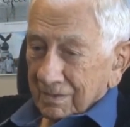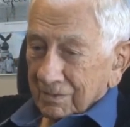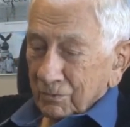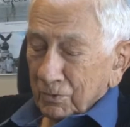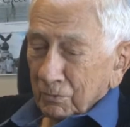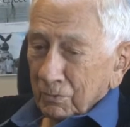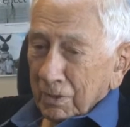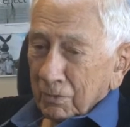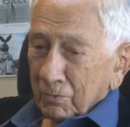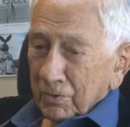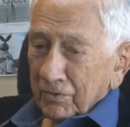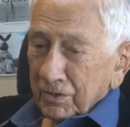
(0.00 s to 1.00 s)
World War
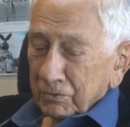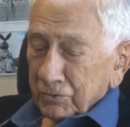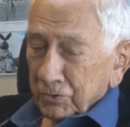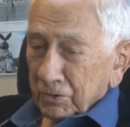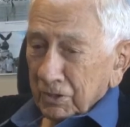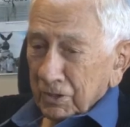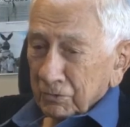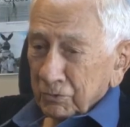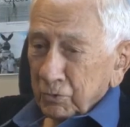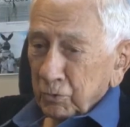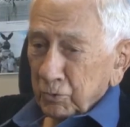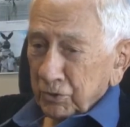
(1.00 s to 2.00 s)
One, they used to call them
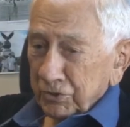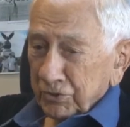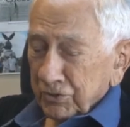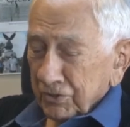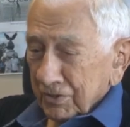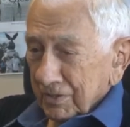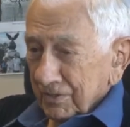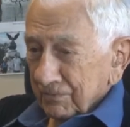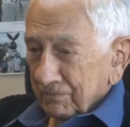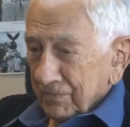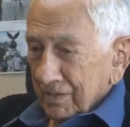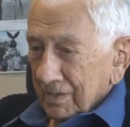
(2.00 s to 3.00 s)
cooties,
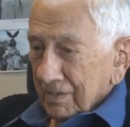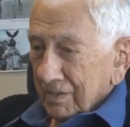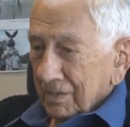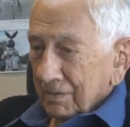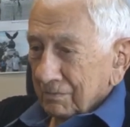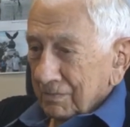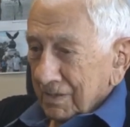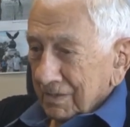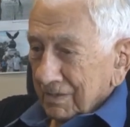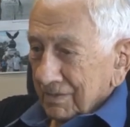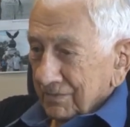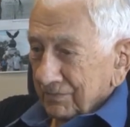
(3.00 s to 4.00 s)
but
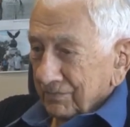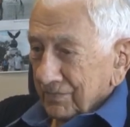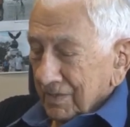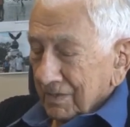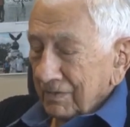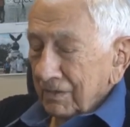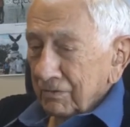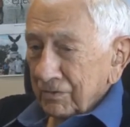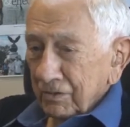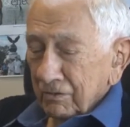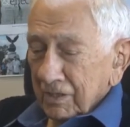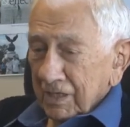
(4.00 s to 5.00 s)
they
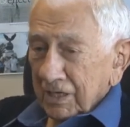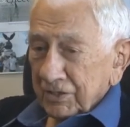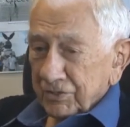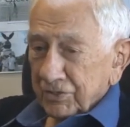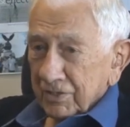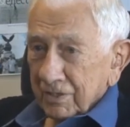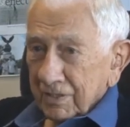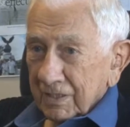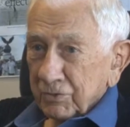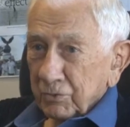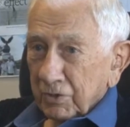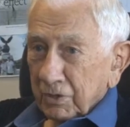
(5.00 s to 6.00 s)
they were lice.
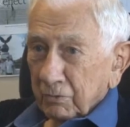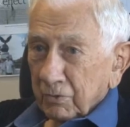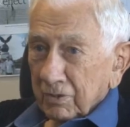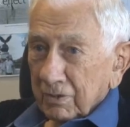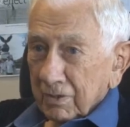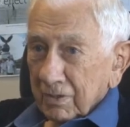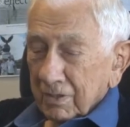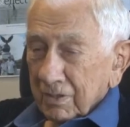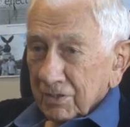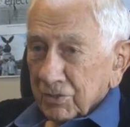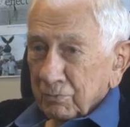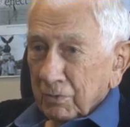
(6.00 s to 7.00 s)
That's what they were,
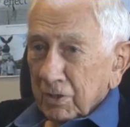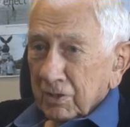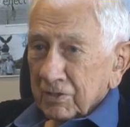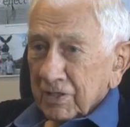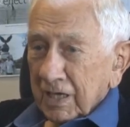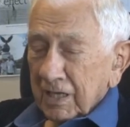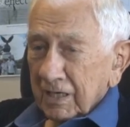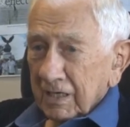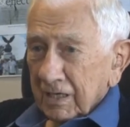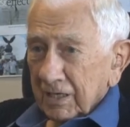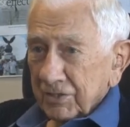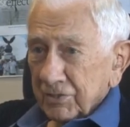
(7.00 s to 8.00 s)
small, tiny
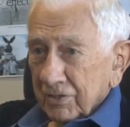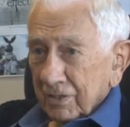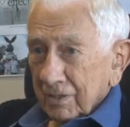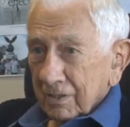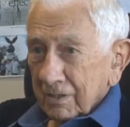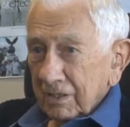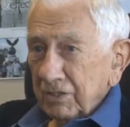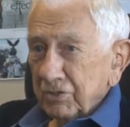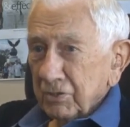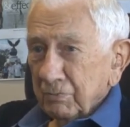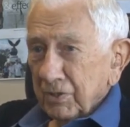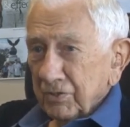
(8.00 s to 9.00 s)
lice,
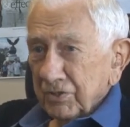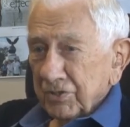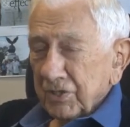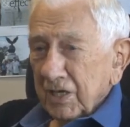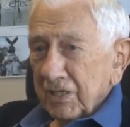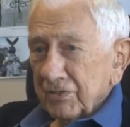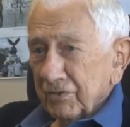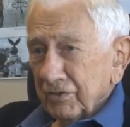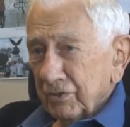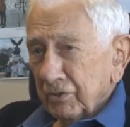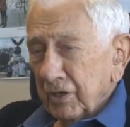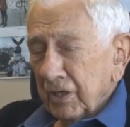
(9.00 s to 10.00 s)
each about the size of a
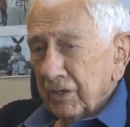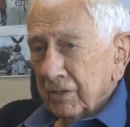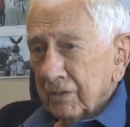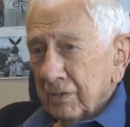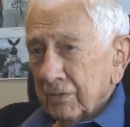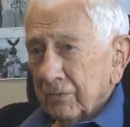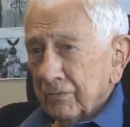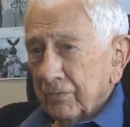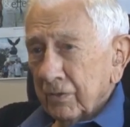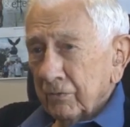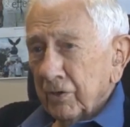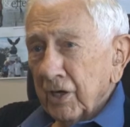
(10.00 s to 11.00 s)
grain of
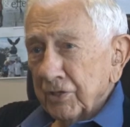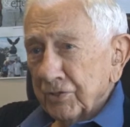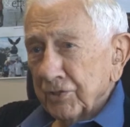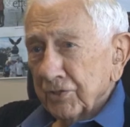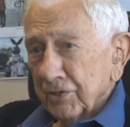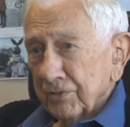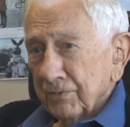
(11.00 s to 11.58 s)
uh, rice.